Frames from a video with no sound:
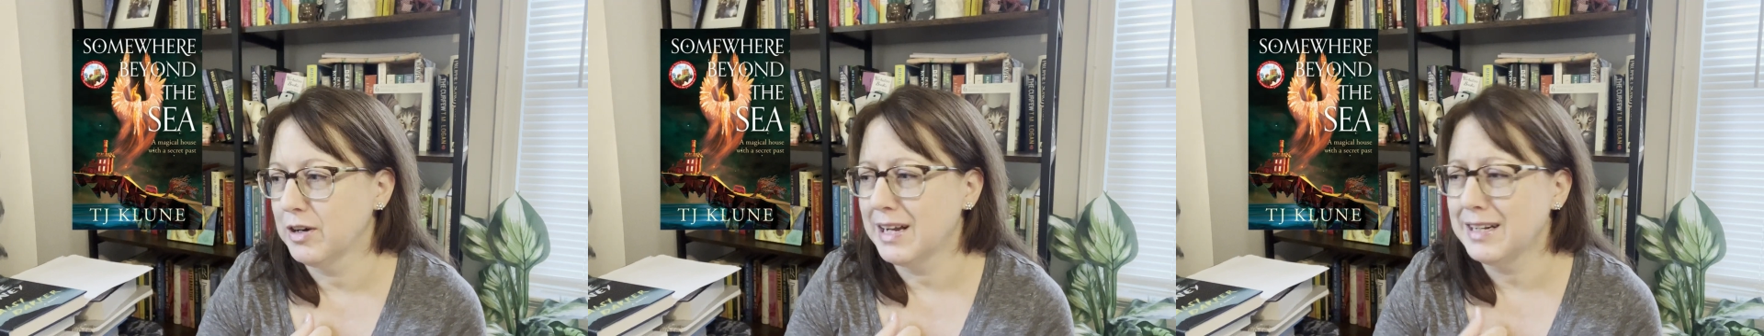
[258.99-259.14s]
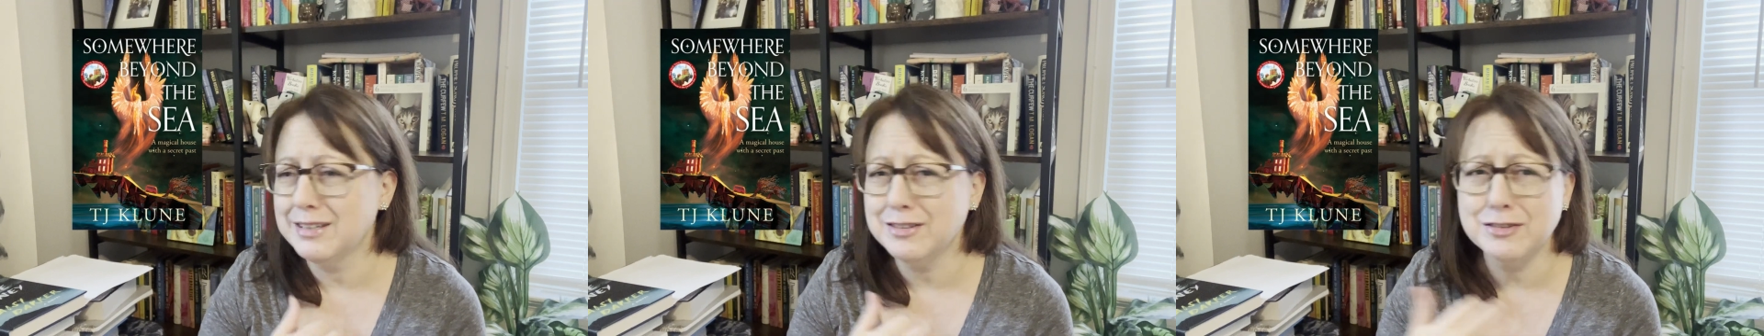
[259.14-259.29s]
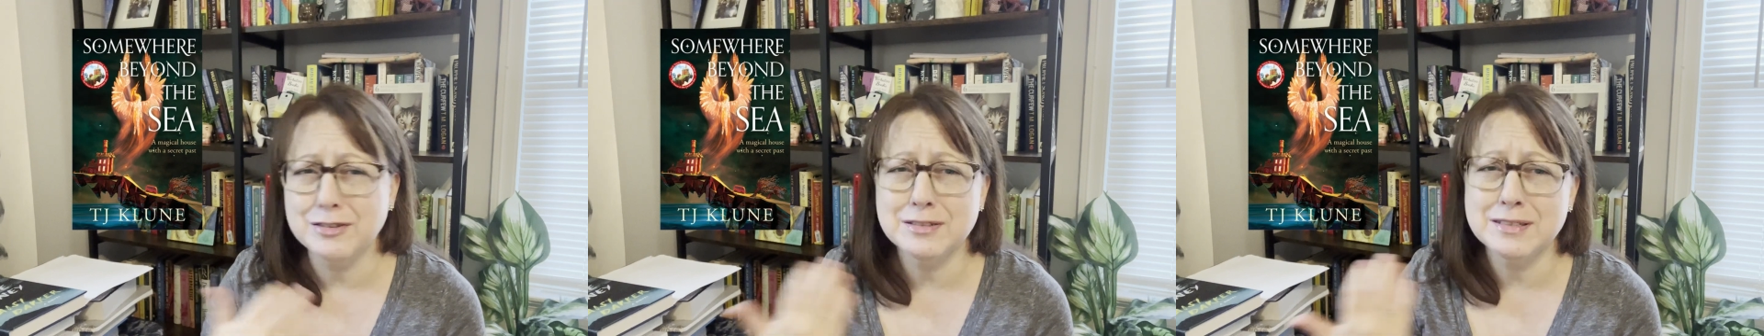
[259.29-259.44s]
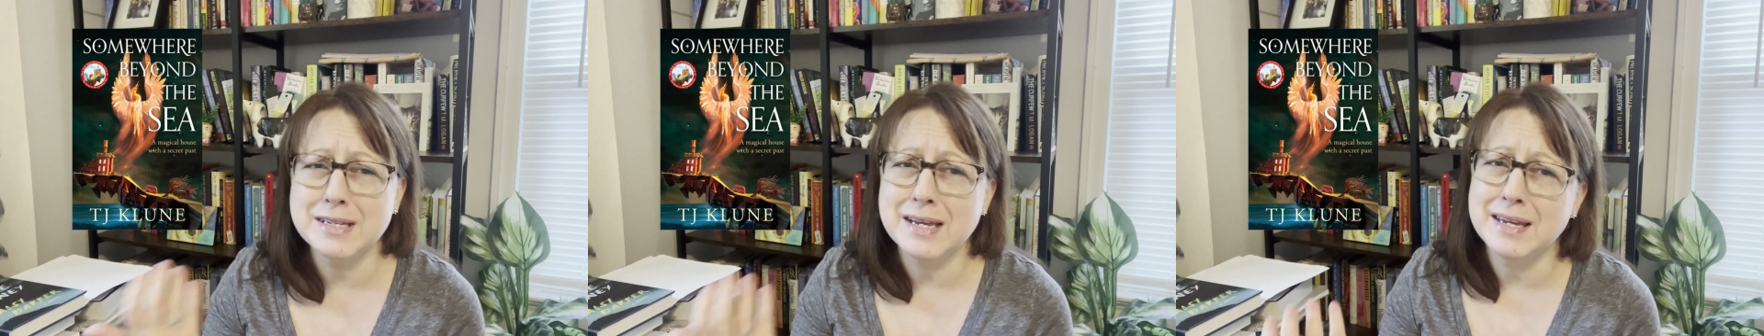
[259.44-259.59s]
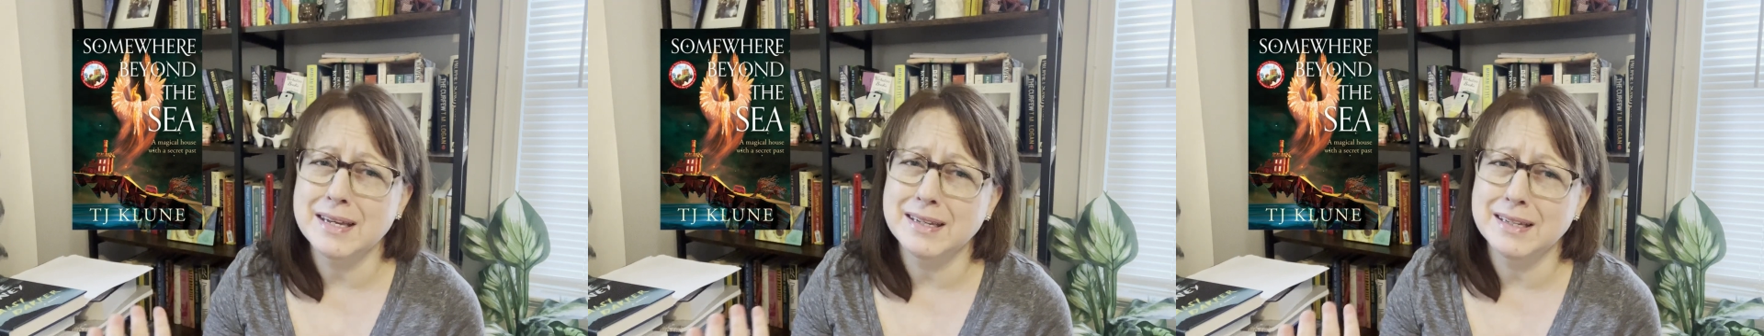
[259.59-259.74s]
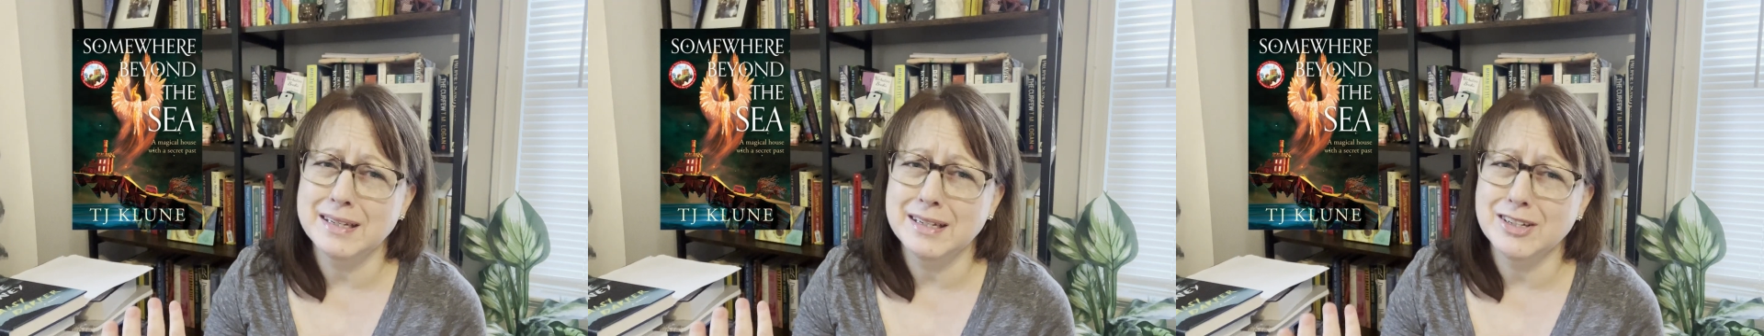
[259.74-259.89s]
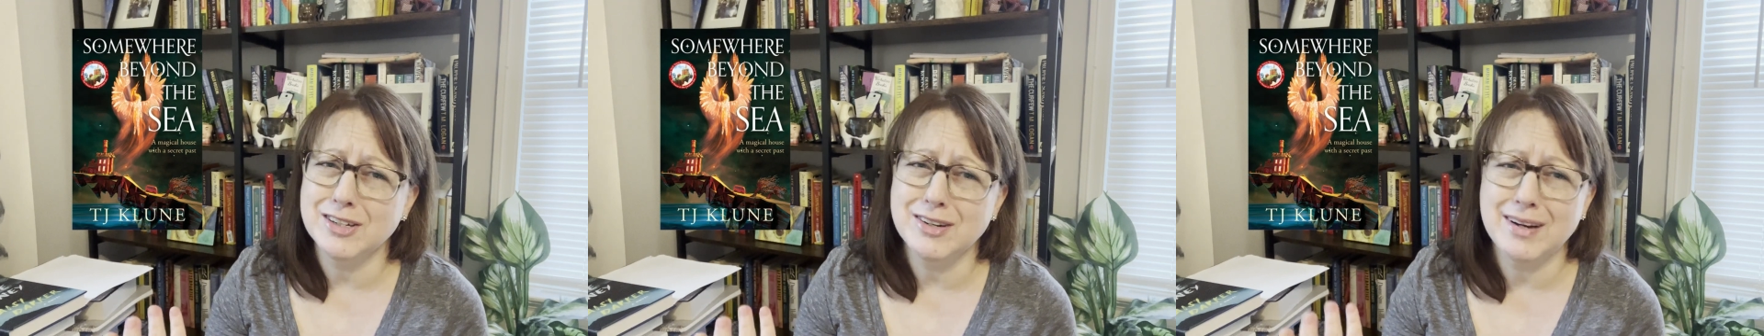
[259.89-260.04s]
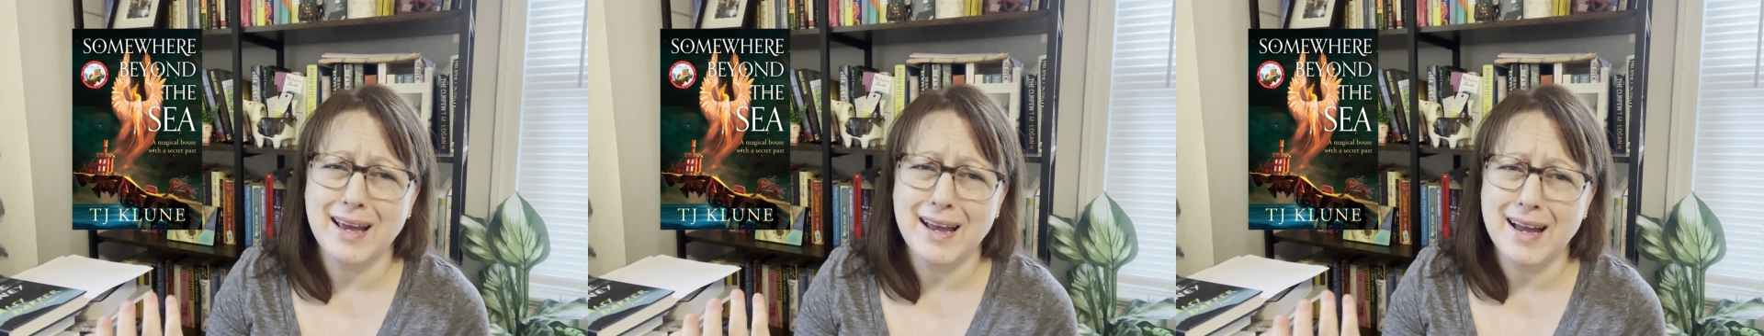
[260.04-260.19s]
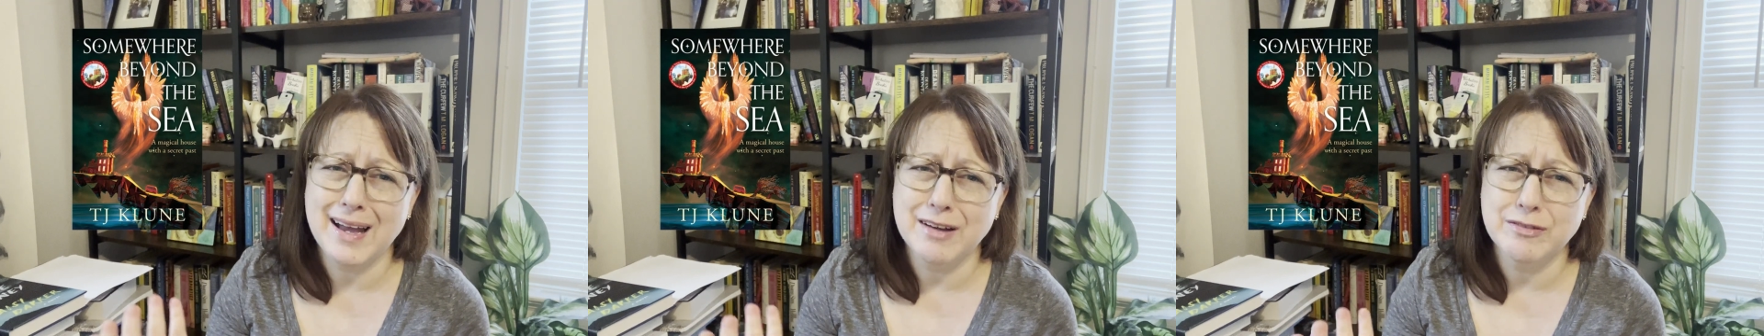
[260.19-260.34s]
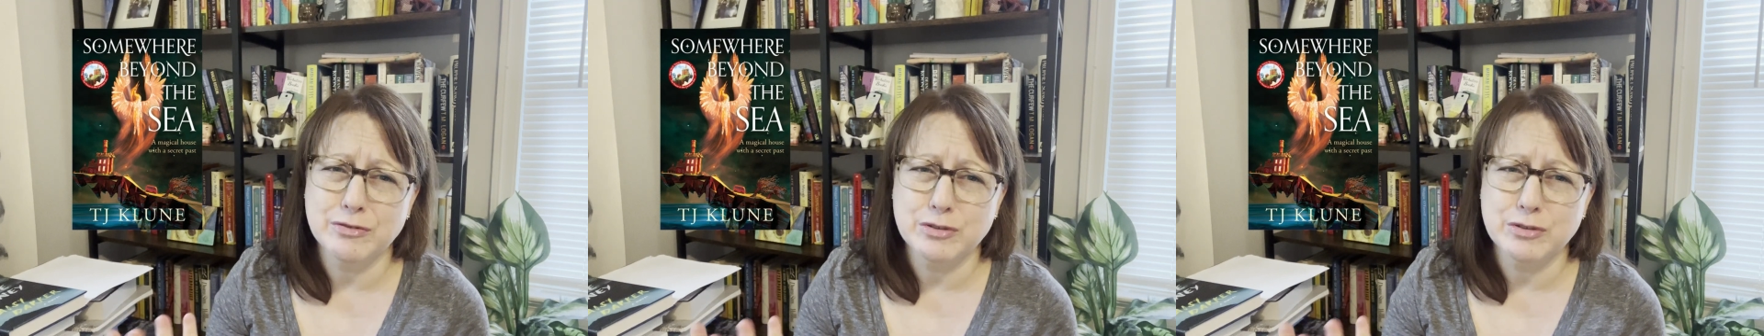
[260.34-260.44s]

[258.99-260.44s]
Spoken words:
and it'll take a year and a half